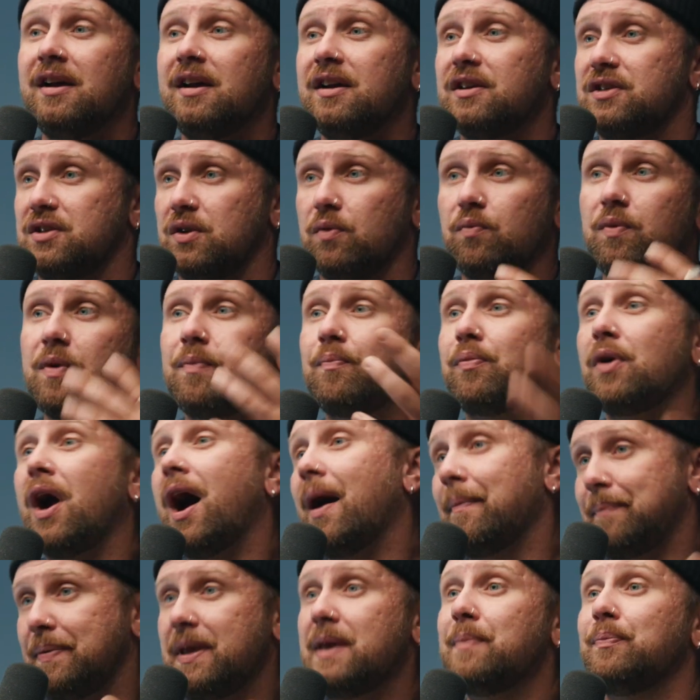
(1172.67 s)
So we
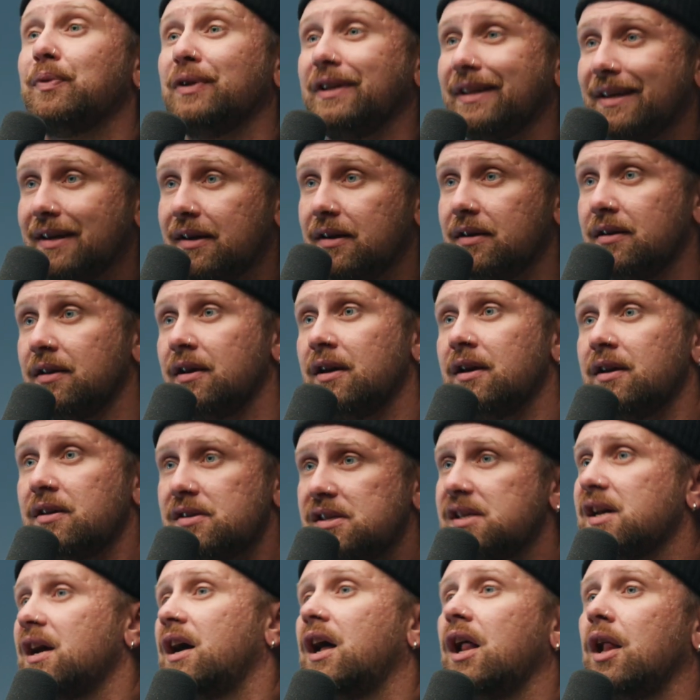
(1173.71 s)
brought people in
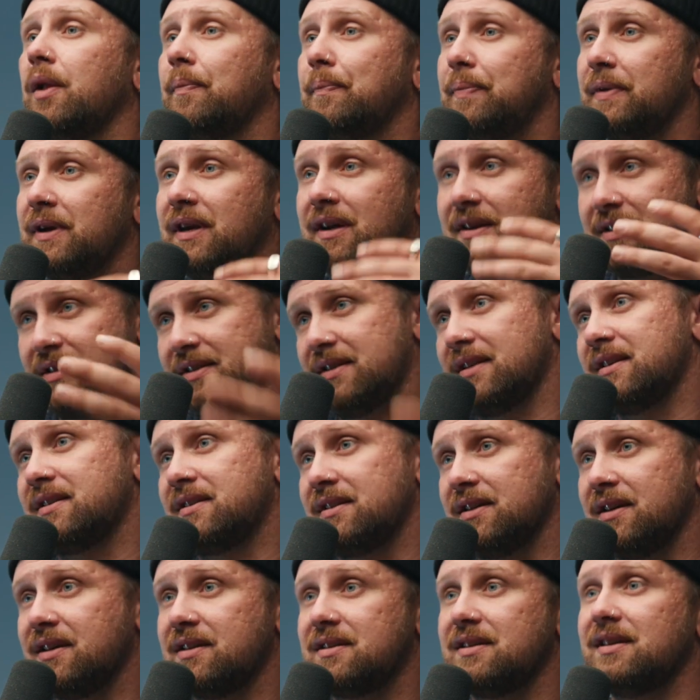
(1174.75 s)
to help and
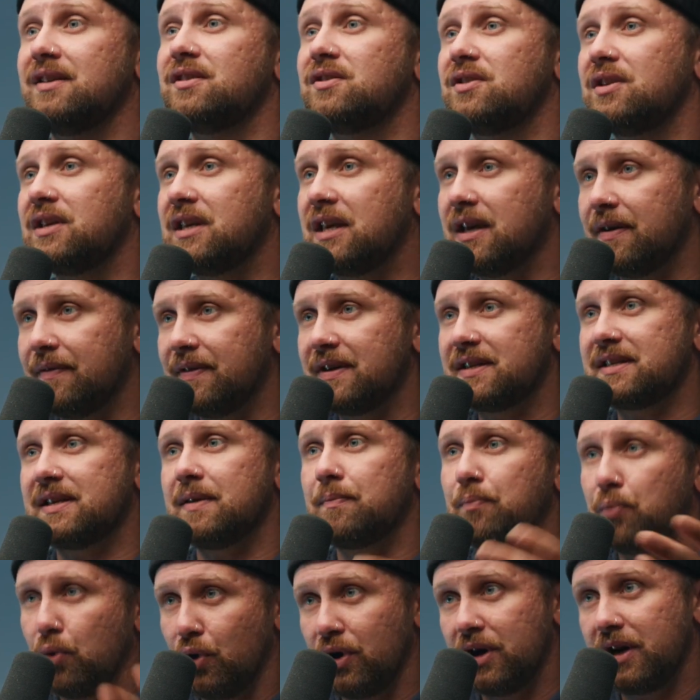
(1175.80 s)
assist mm-hmm. us and to give us
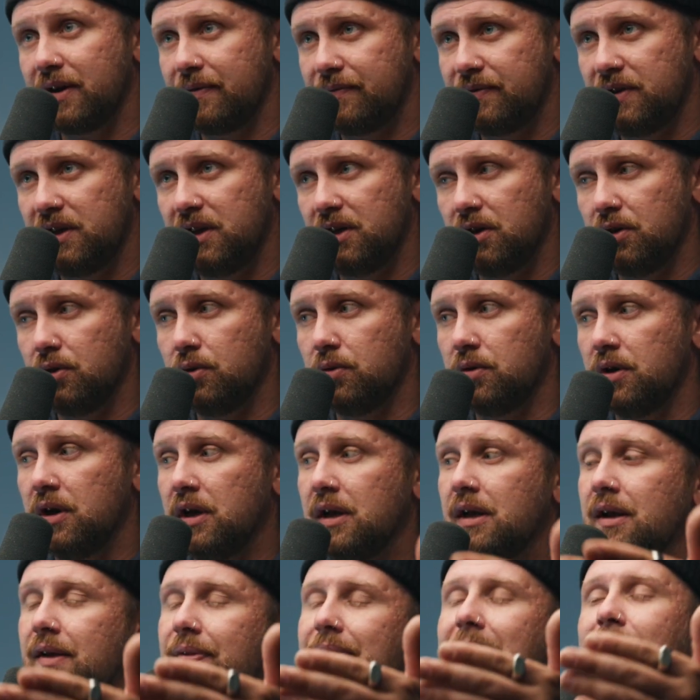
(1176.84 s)
a point of view
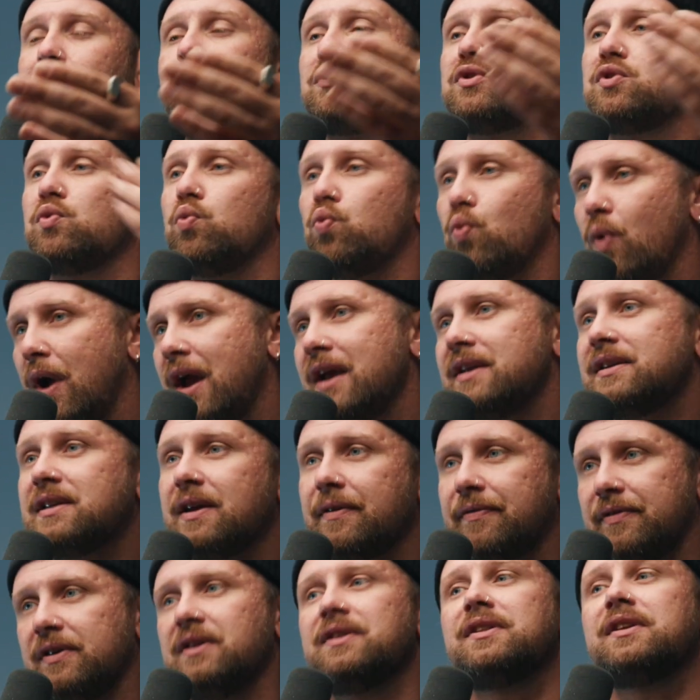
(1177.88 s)
that was way
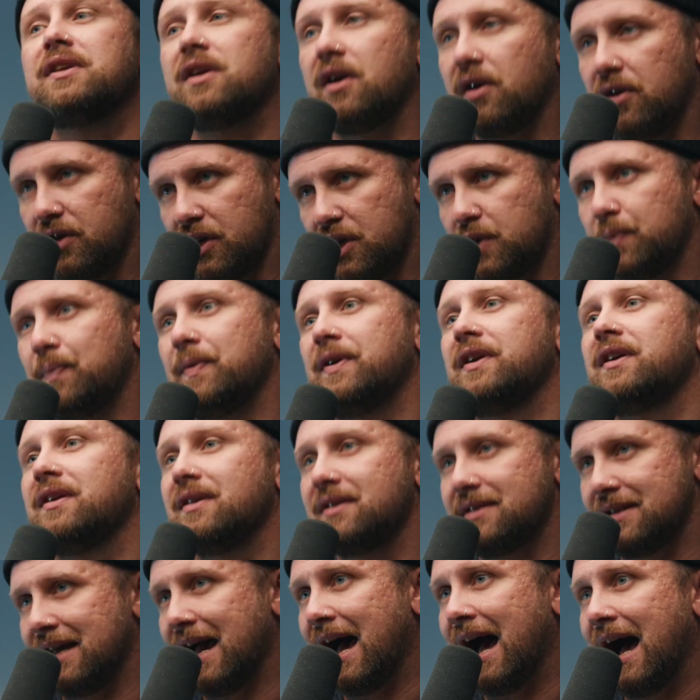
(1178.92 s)
different than our
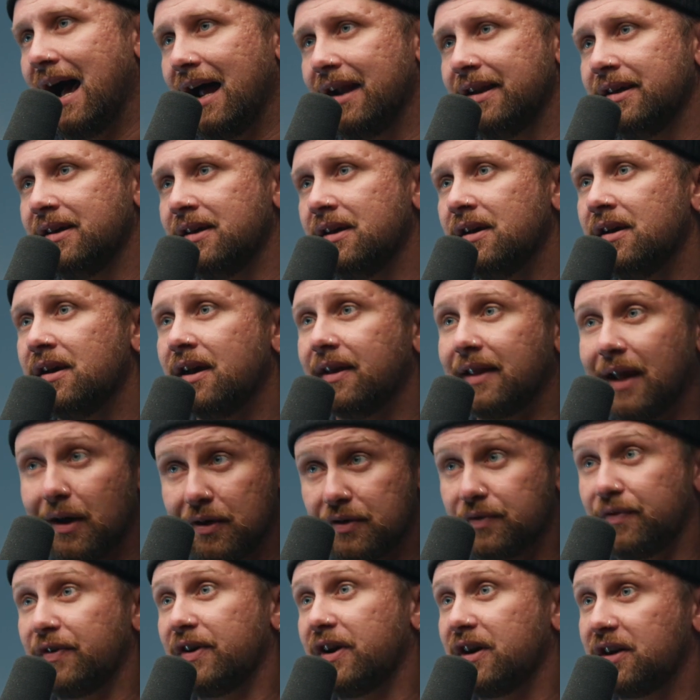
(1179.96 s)
experience had, and that
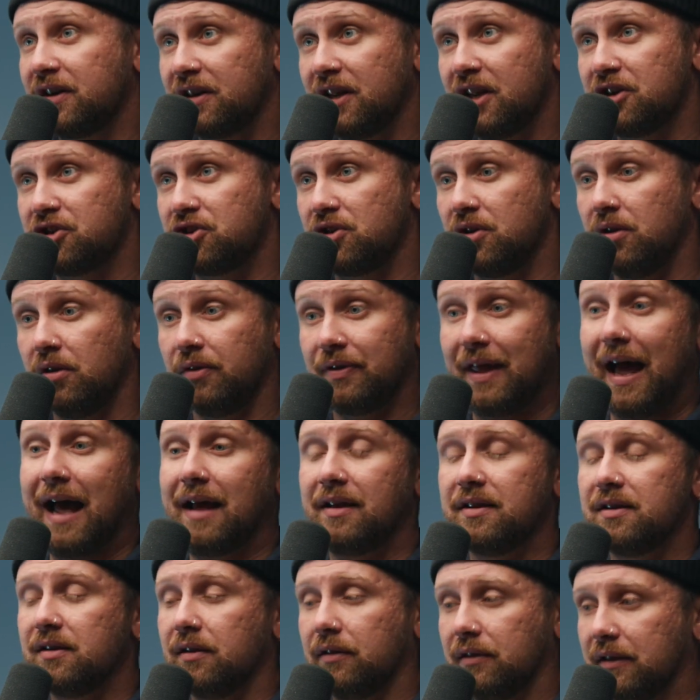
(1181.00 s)
was very intentional.
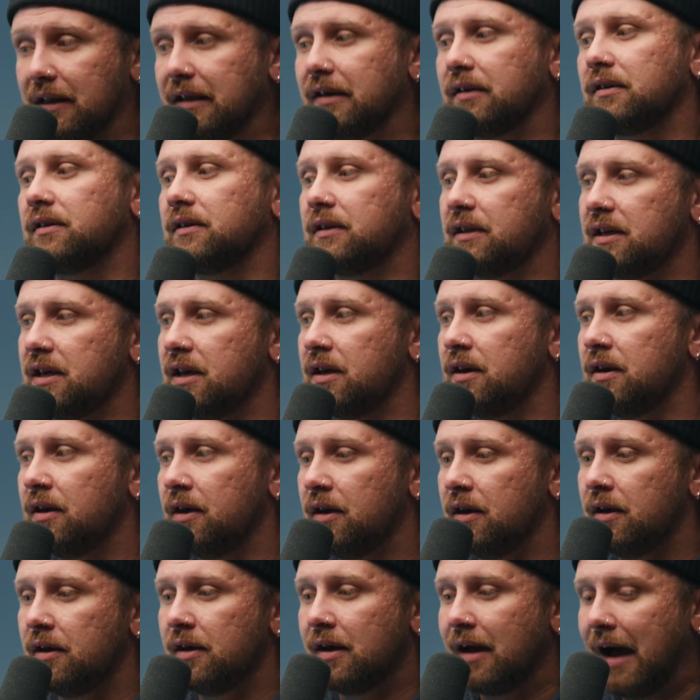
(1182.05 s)
That it literally
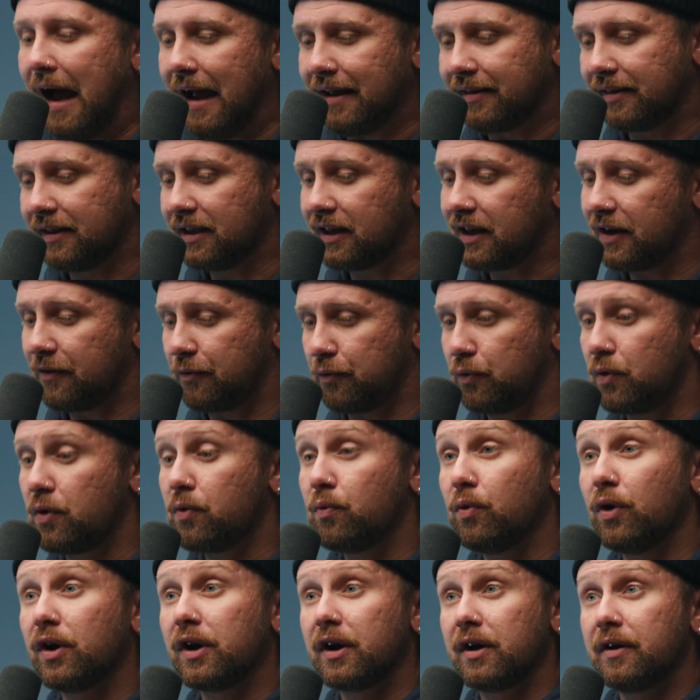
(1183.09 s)
I think if we
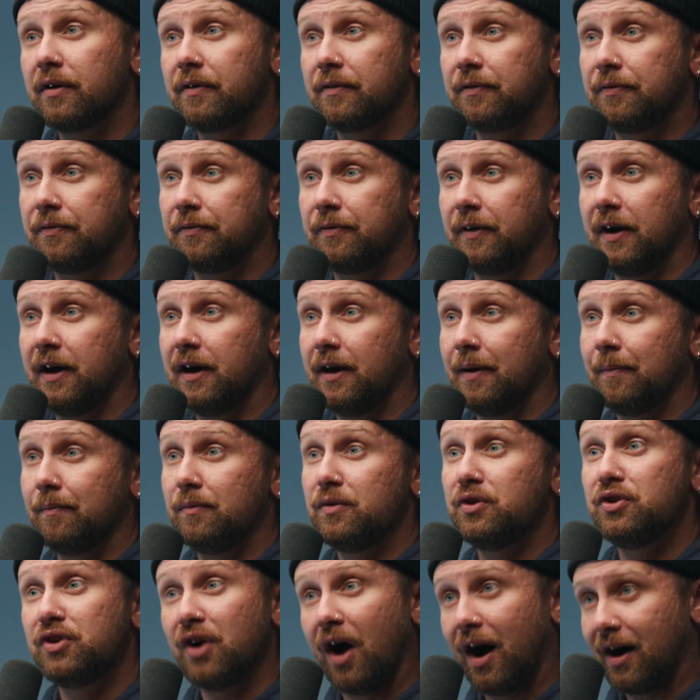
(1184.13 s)
would have
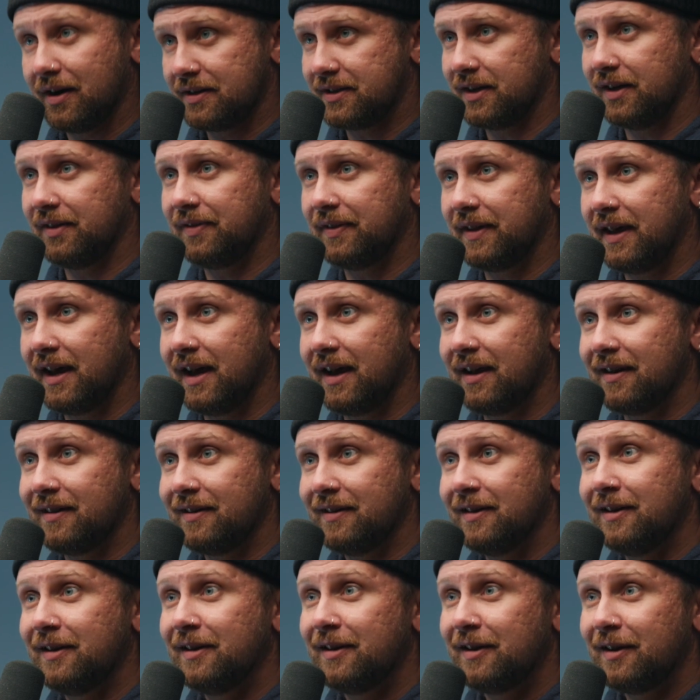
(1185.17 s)
um, not done that
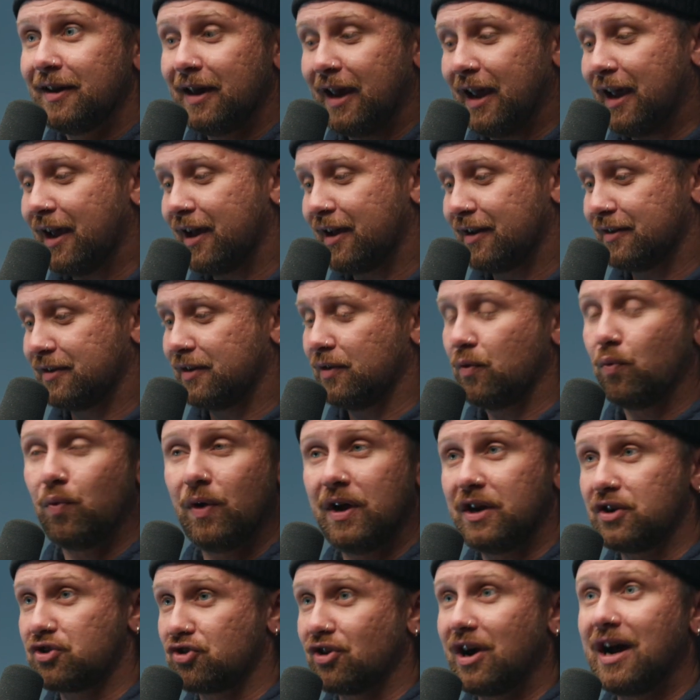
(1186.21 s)
and
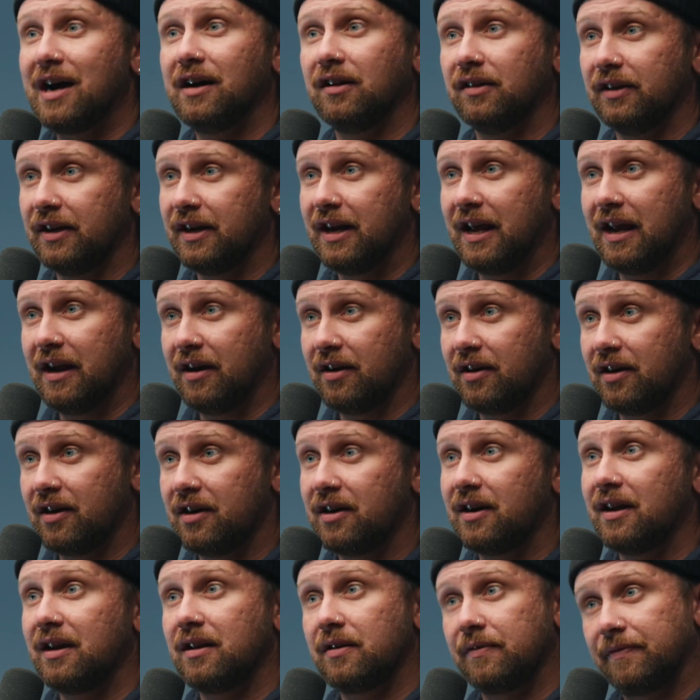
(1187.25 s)
went trial and
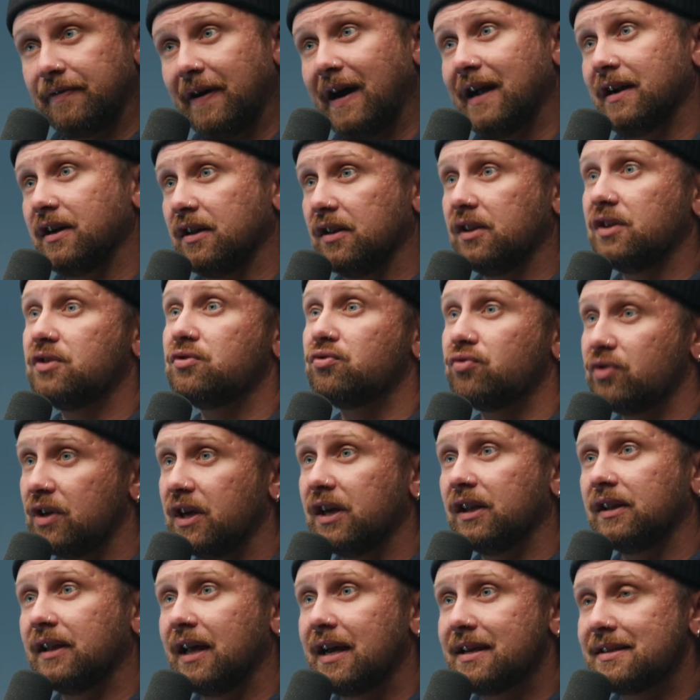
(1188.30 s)
error and finally
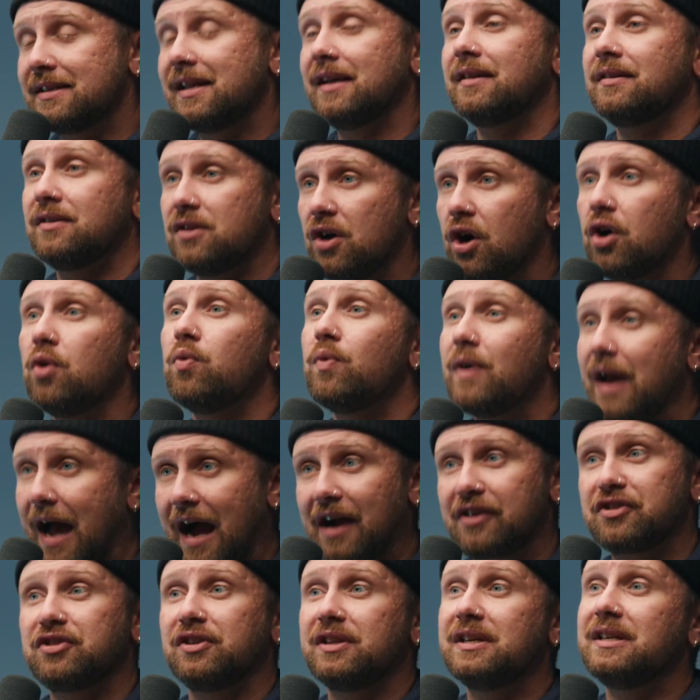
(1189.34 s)
realized that no, we
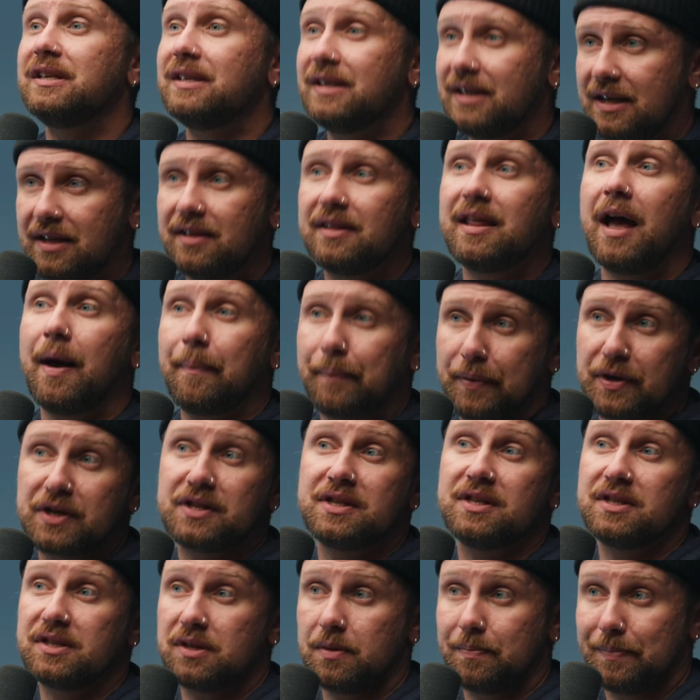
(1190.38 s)
actually need that
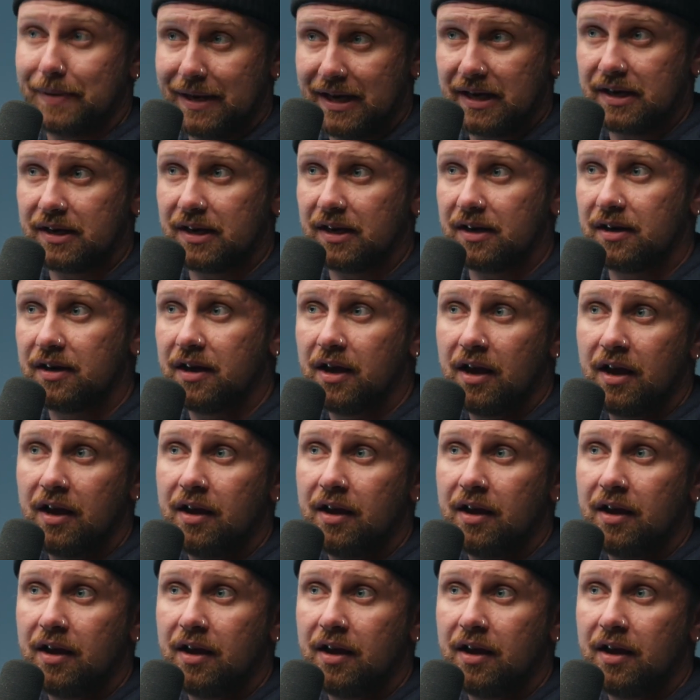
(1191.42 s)
person's opinion,